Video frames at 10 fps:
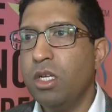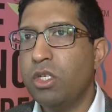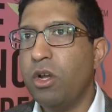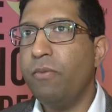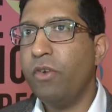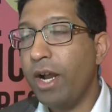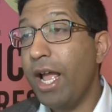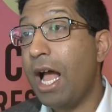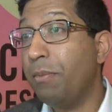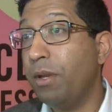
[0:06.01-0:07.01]
So I'm
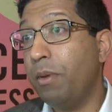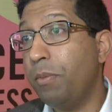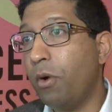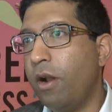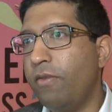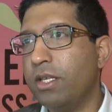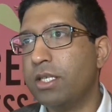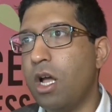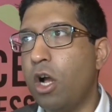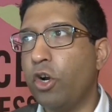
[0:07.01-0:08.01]
very happy to be part of
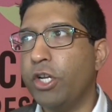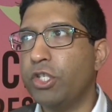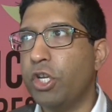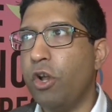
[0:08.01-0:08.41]
this Congress.